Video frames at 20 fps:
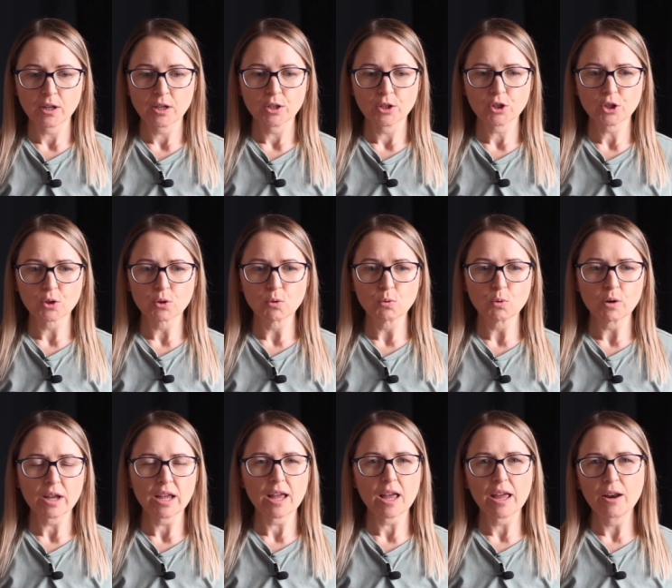So,
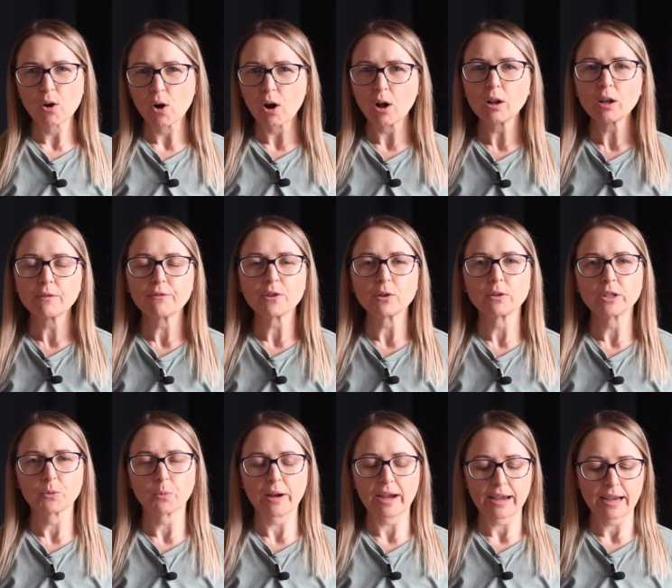in all of
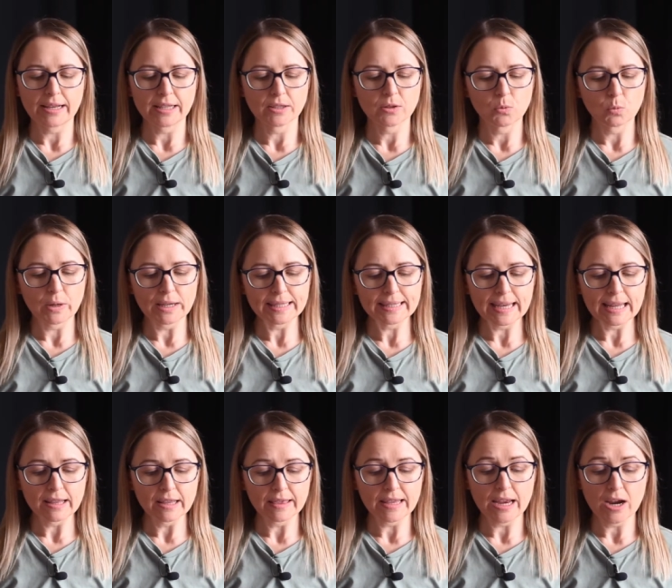those ways, we see
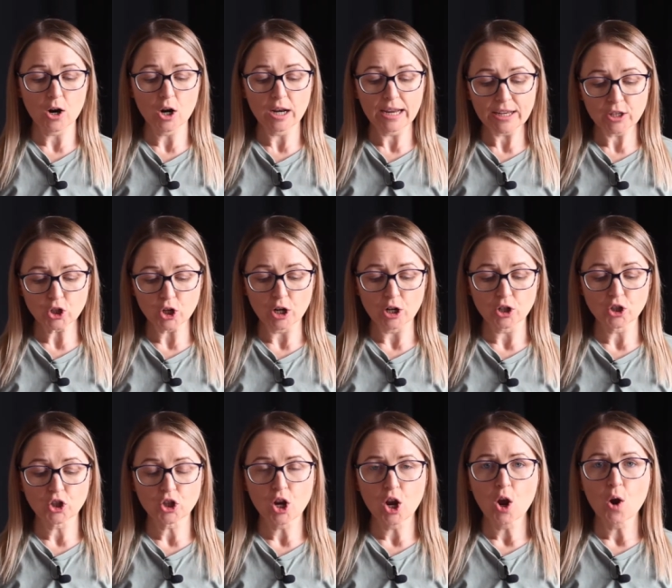that the early
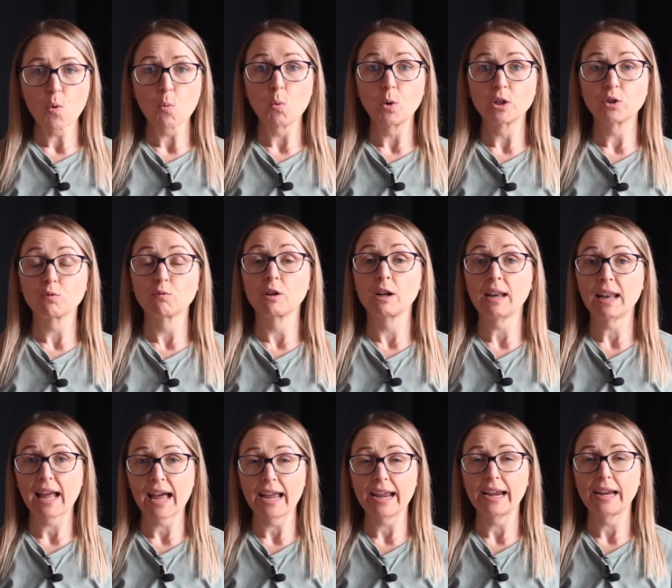church was
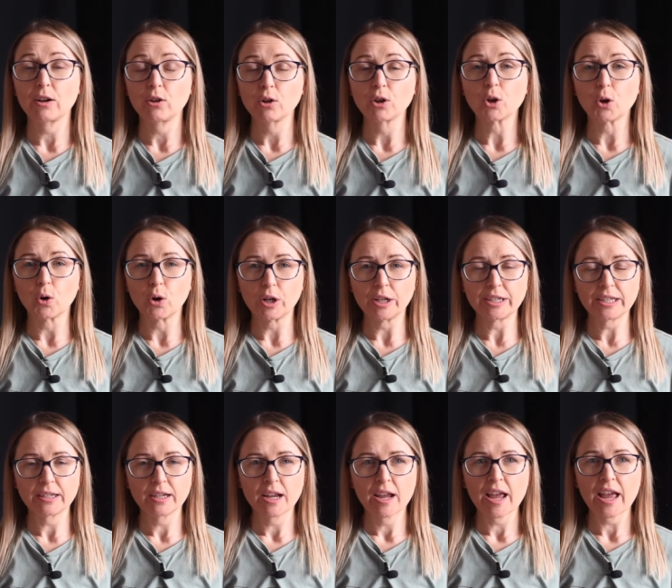relying on God.
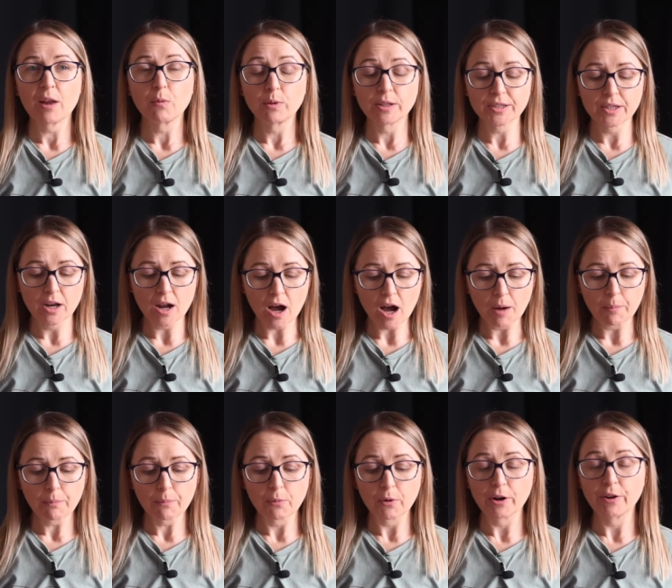It was an
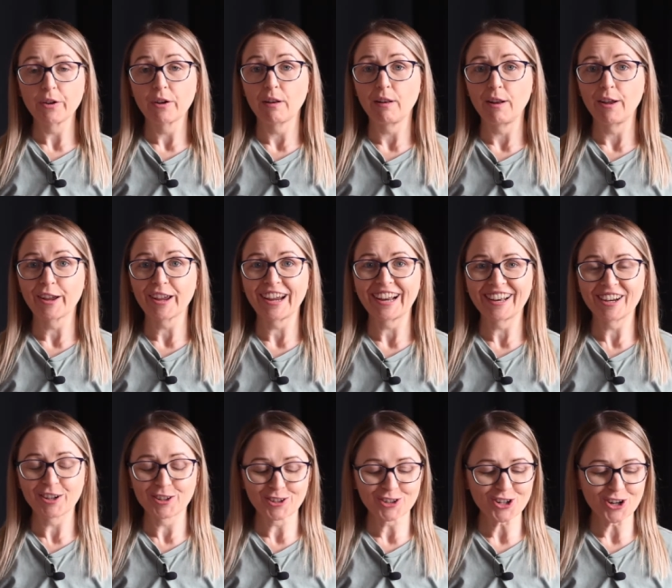upward looking
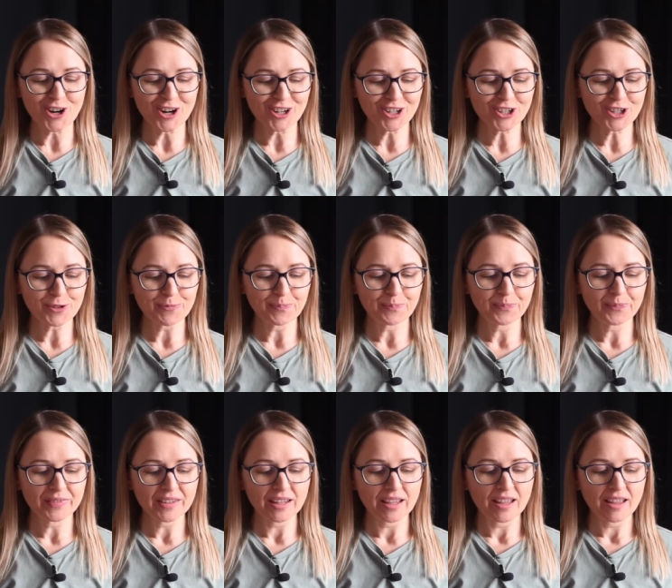church.
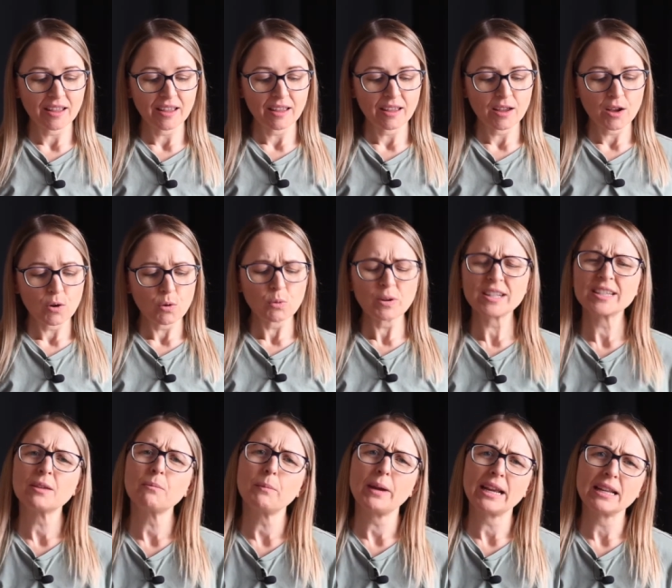What does
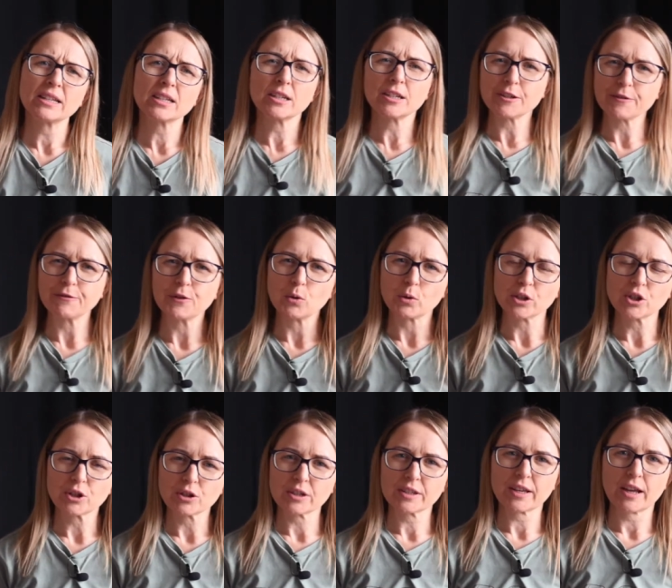it mean to devote
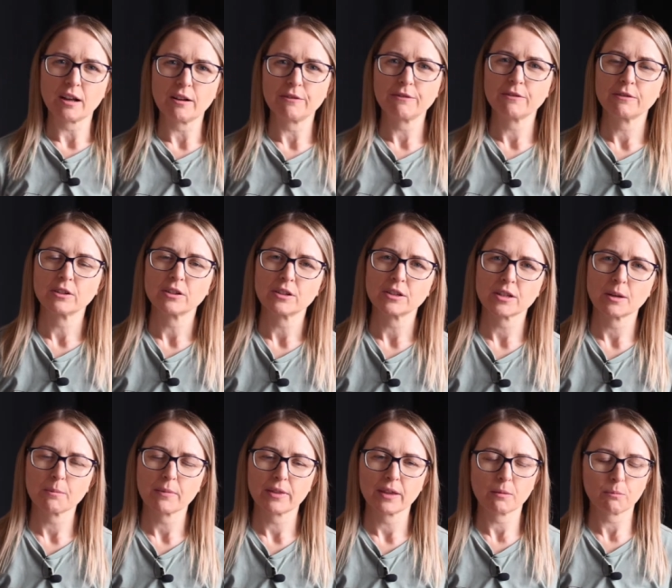yourself to
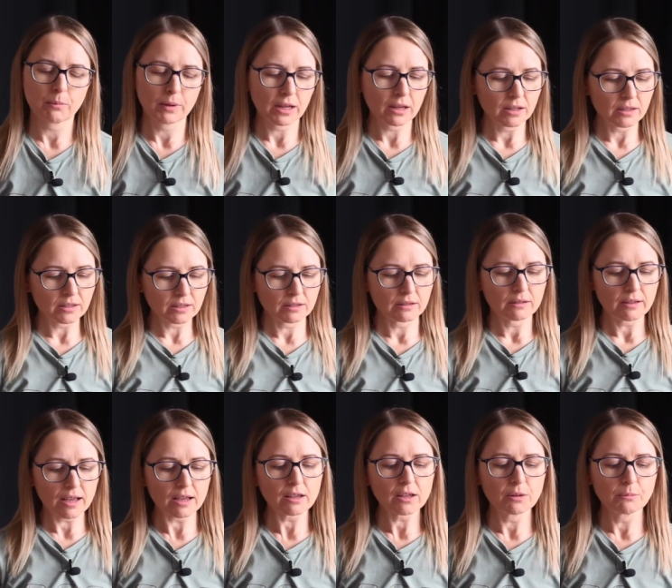something? Because
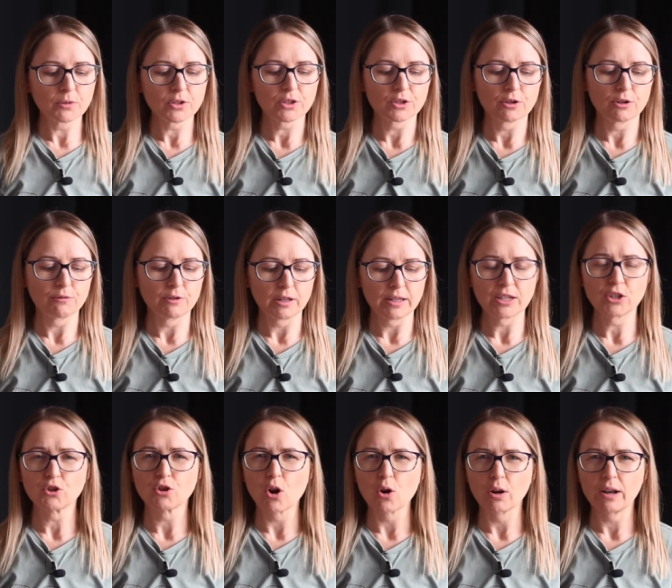that comes through really
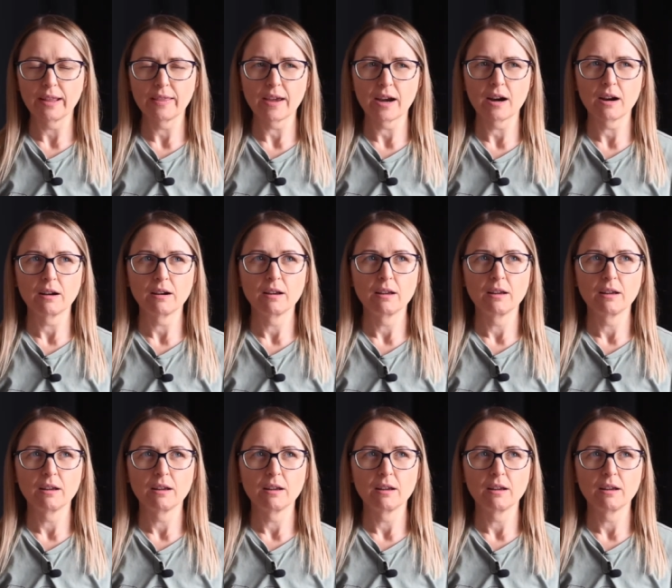strongly there.